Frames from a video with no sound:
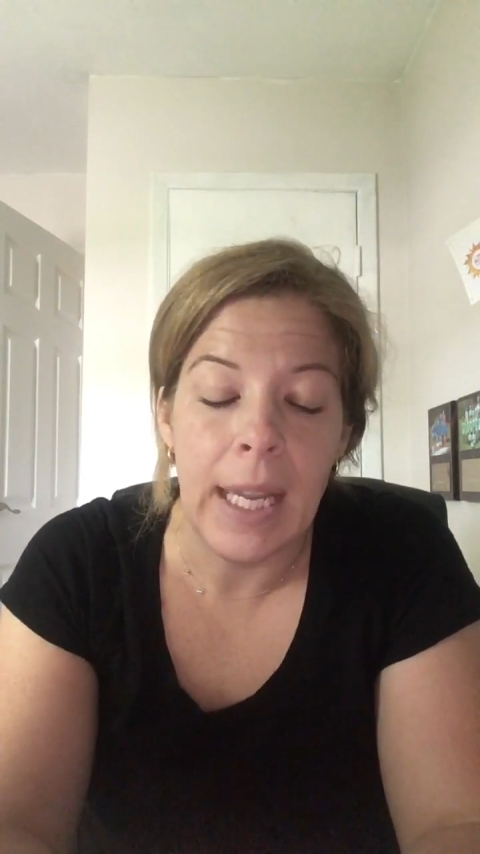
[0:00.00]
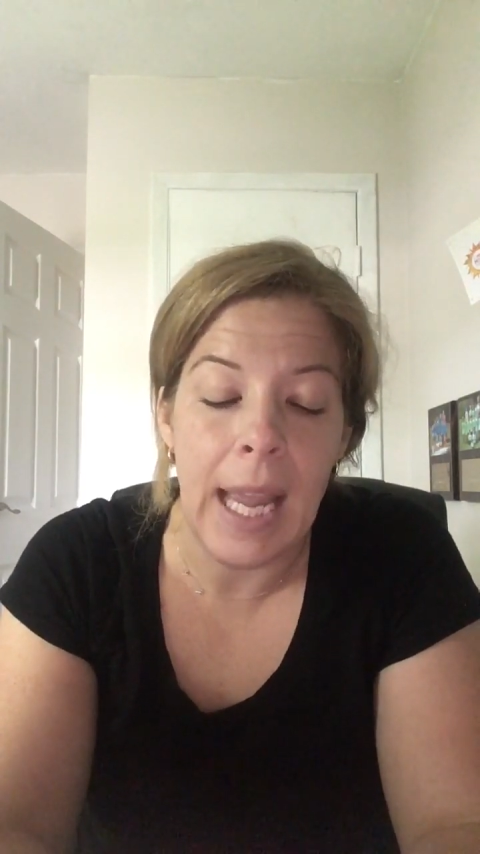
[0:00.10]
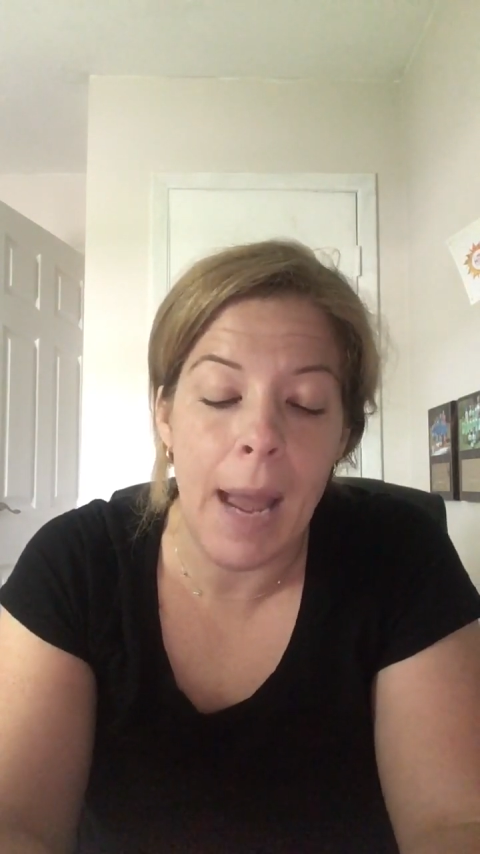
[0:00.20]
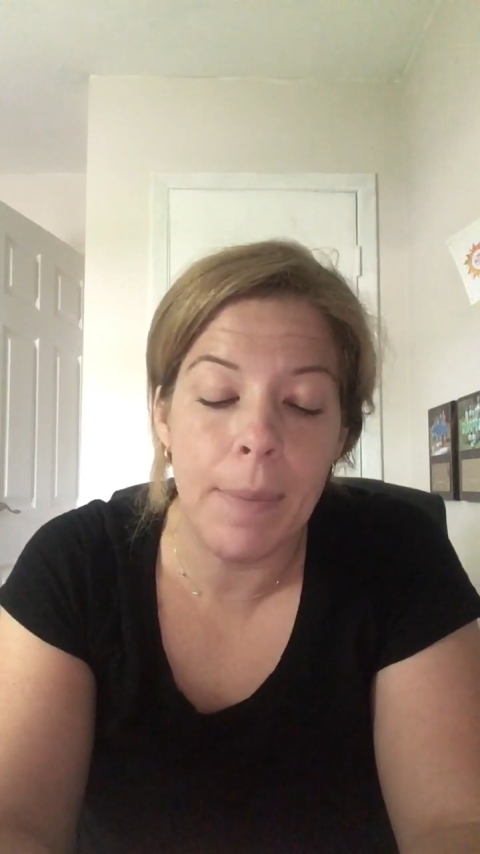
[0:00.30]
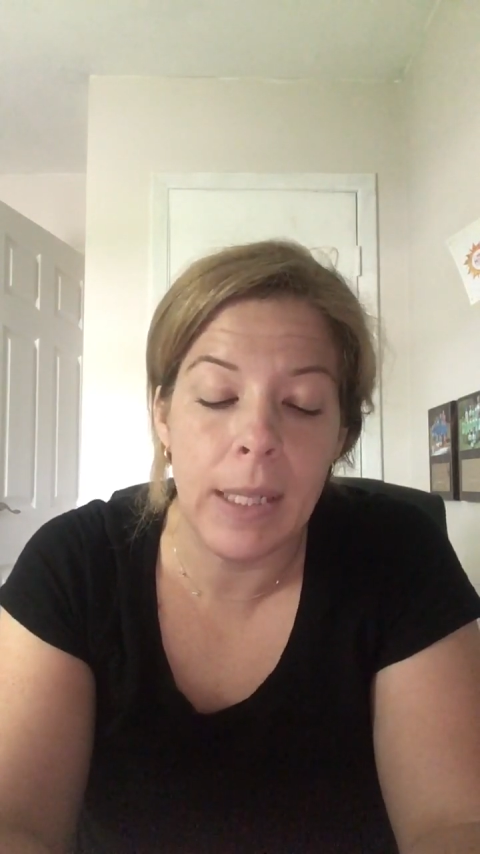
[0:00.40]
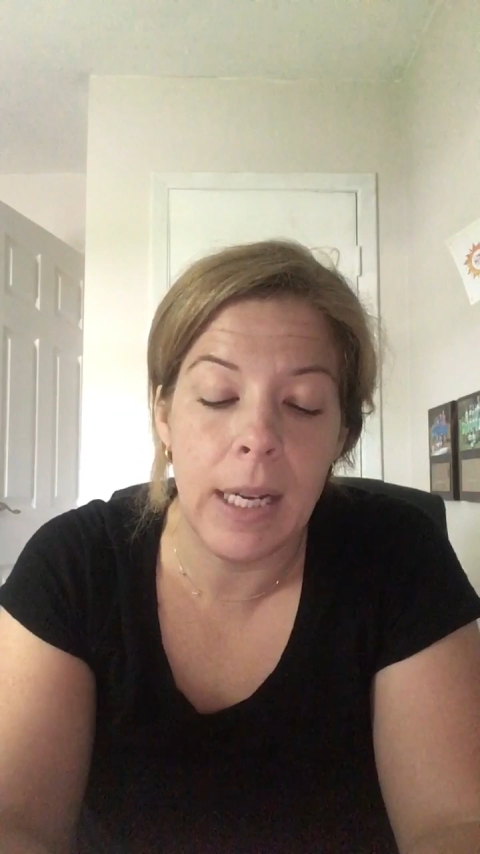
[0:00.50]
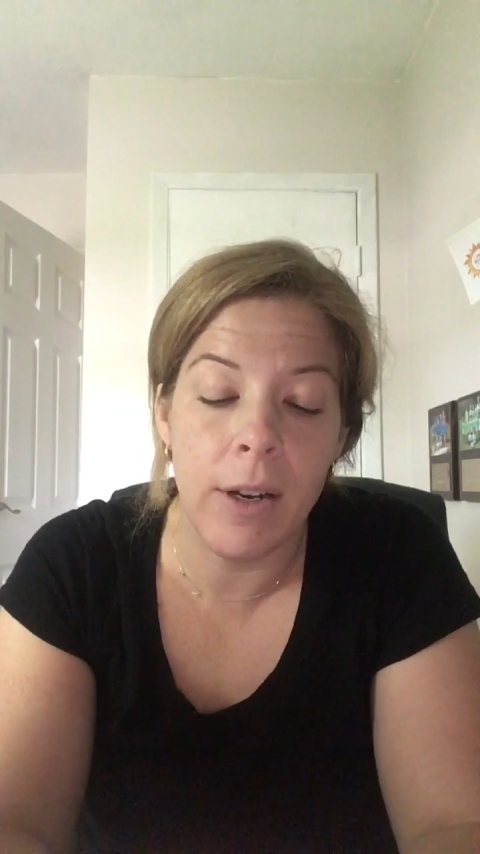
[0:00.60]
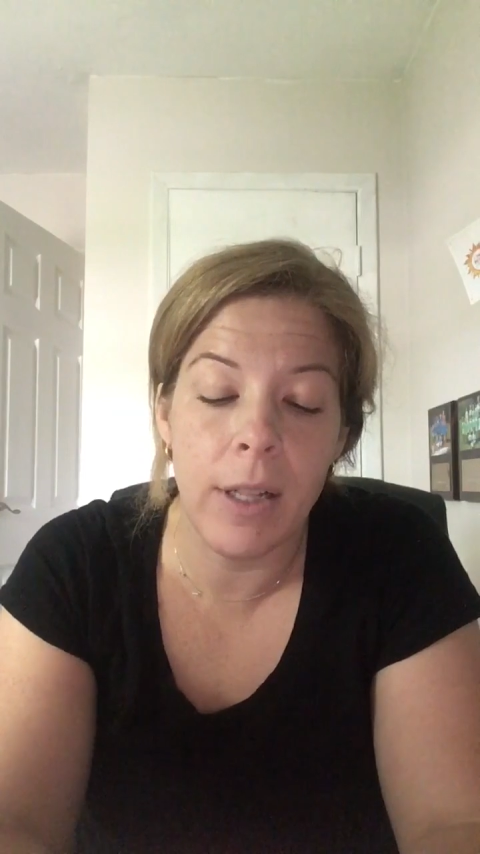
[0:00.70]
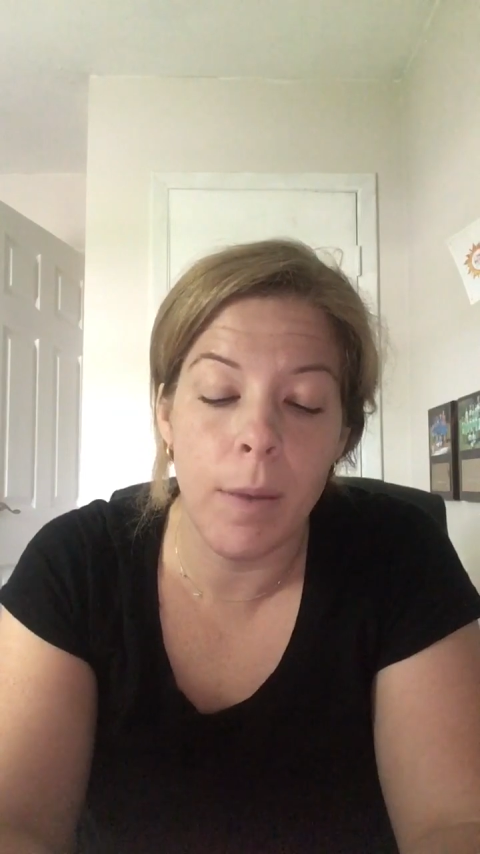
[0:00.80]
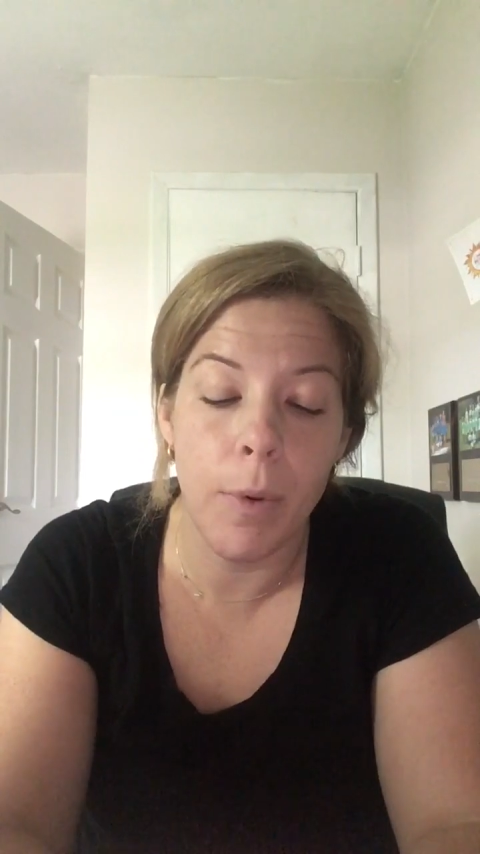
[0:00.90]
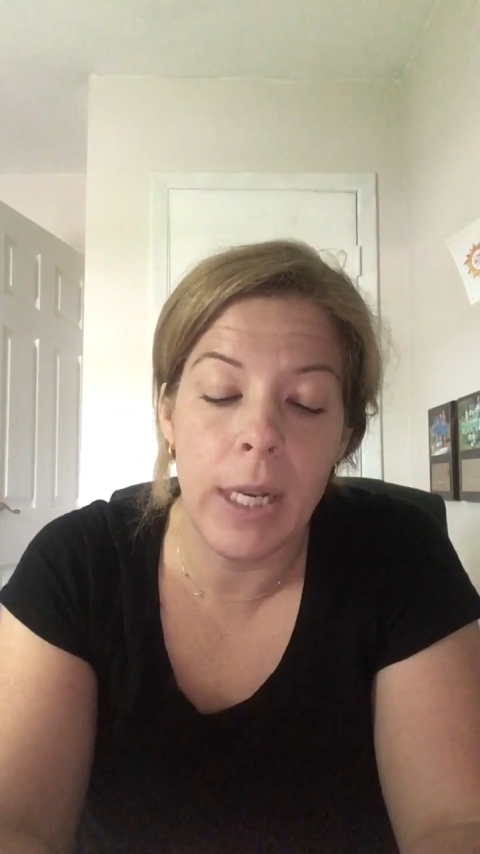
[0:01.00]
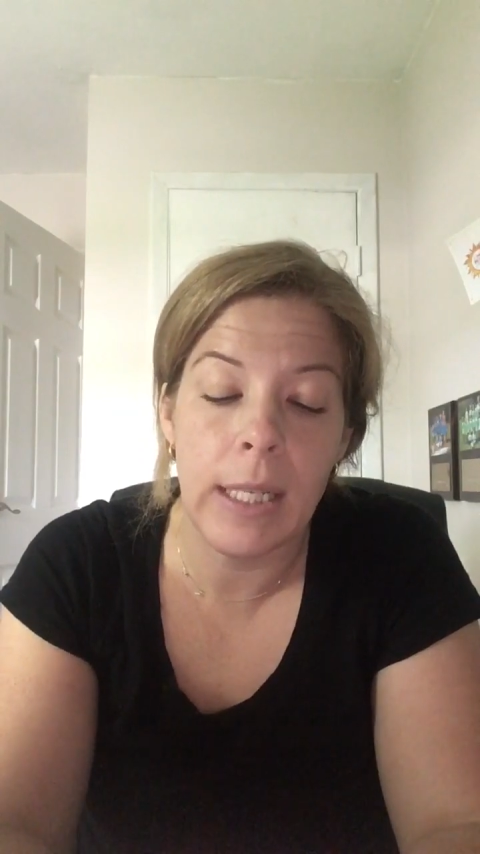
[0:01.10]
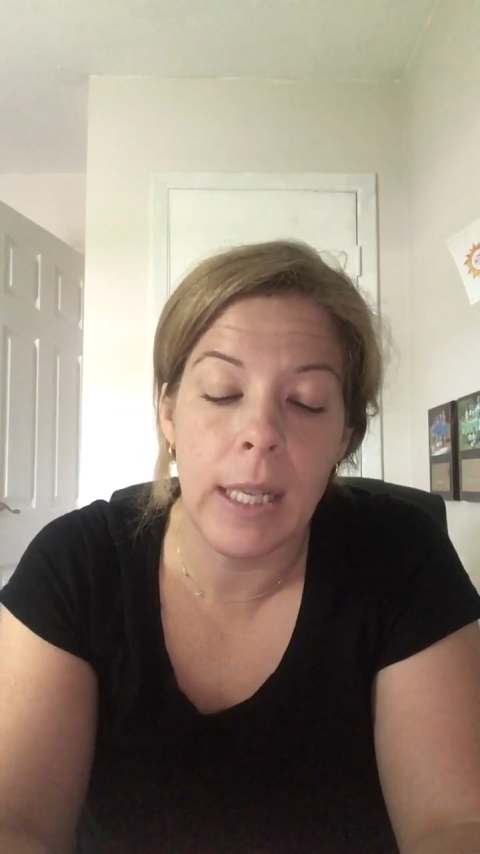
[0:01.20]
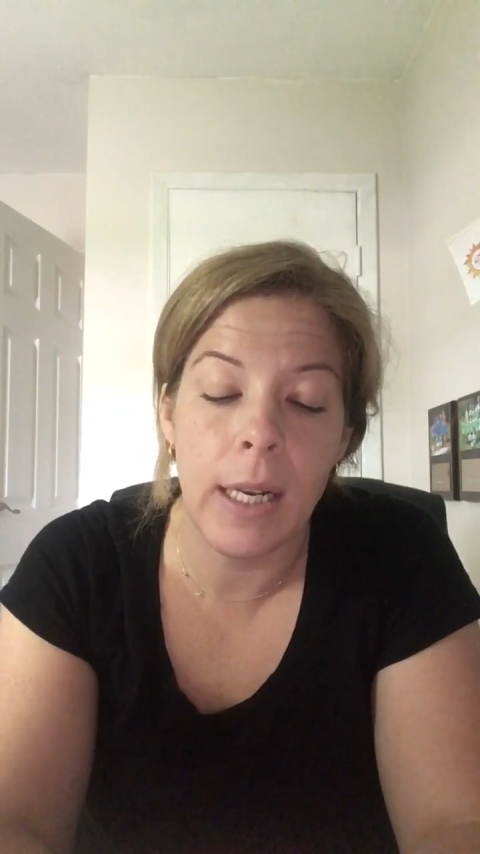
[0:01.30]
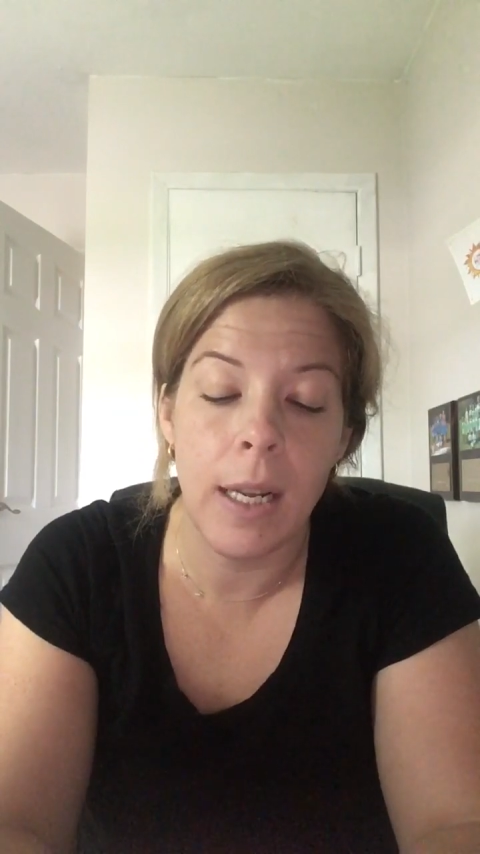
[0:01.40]
Cap stared at the
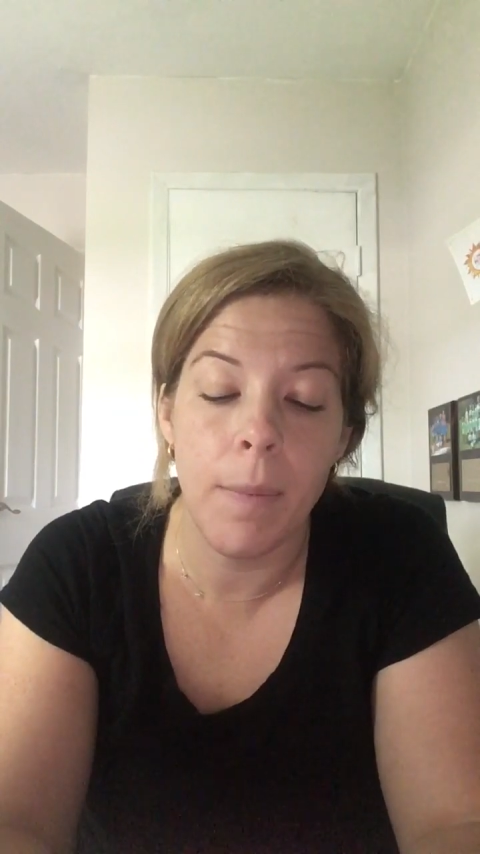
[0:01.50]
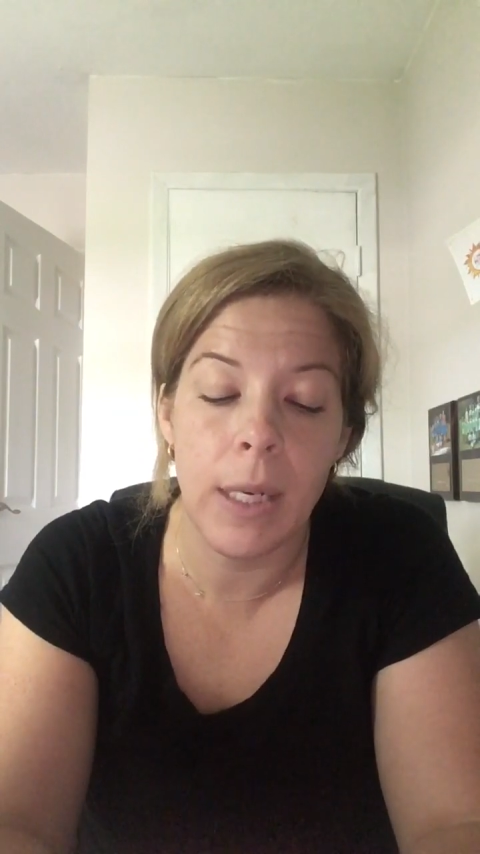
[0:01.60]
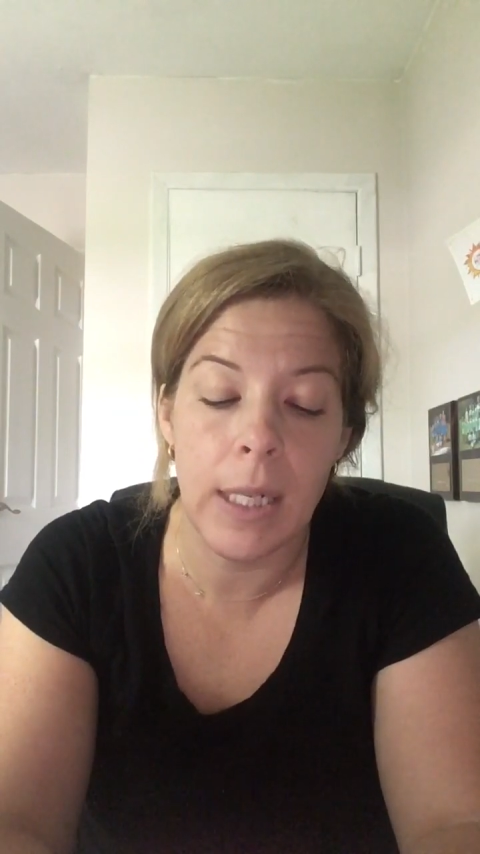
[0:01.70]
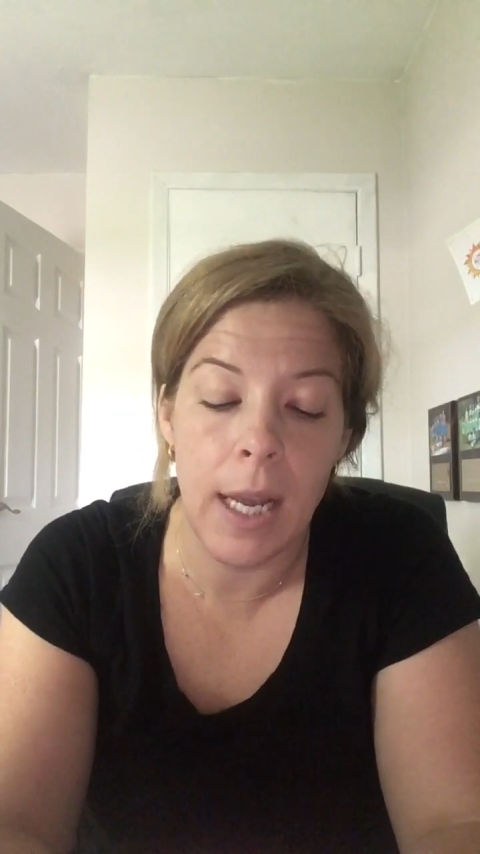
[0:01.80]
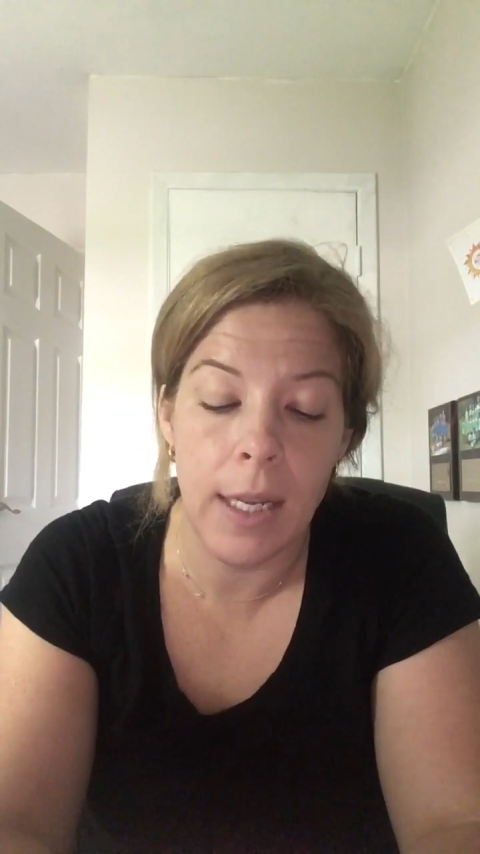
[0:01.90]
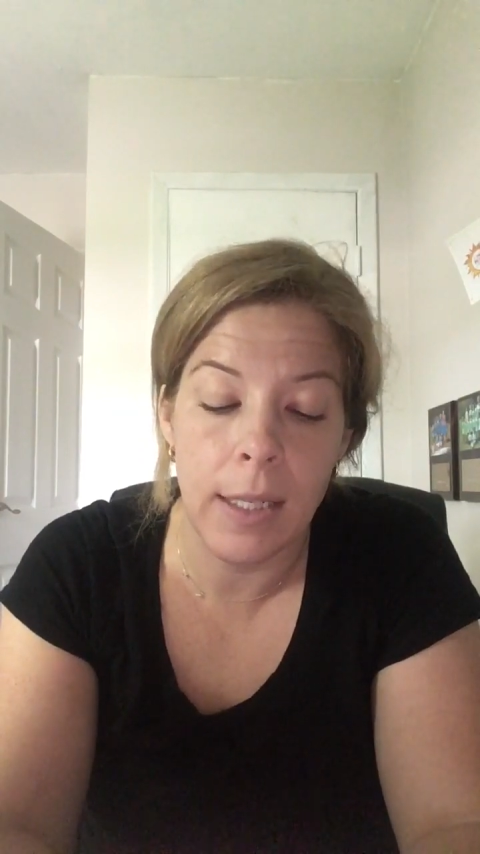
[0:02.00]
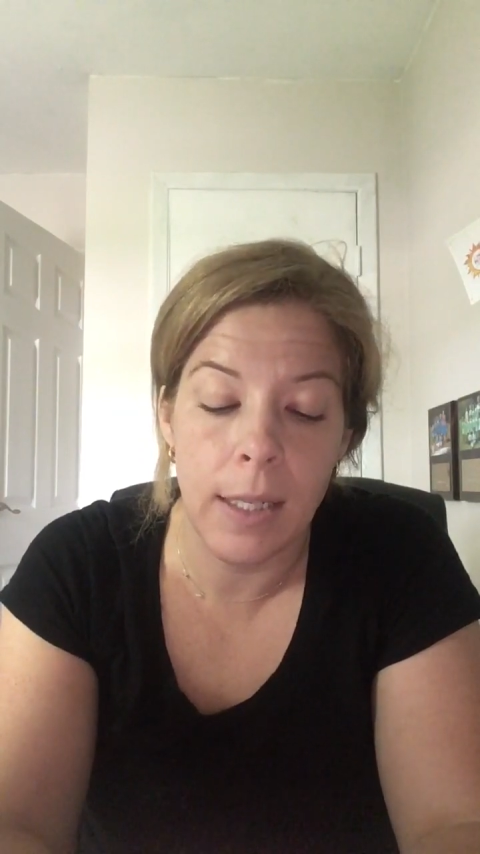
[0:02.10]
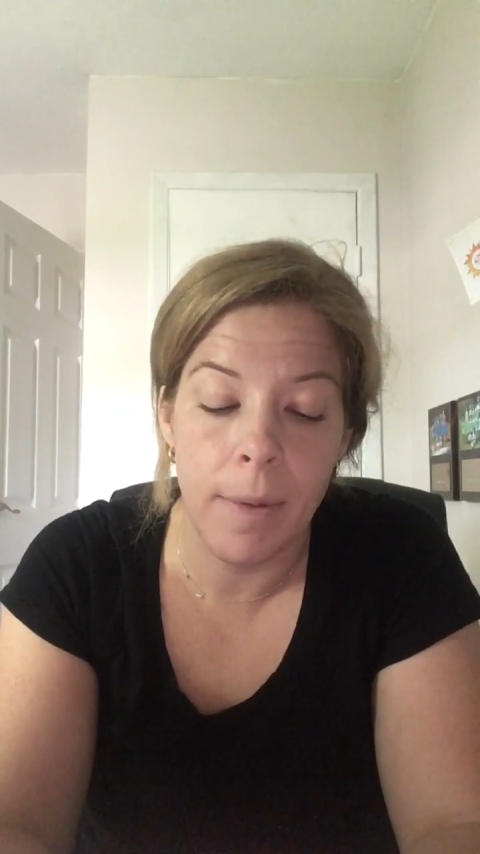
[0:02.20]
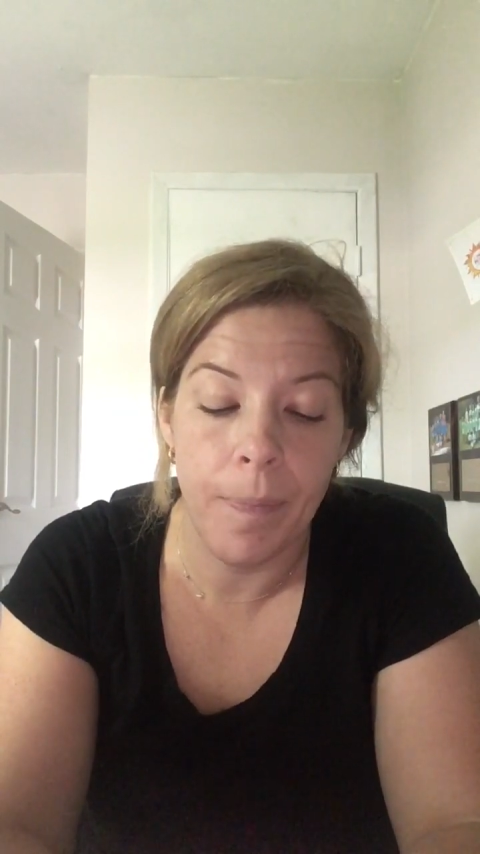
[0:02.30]
bracelet, hypnotized.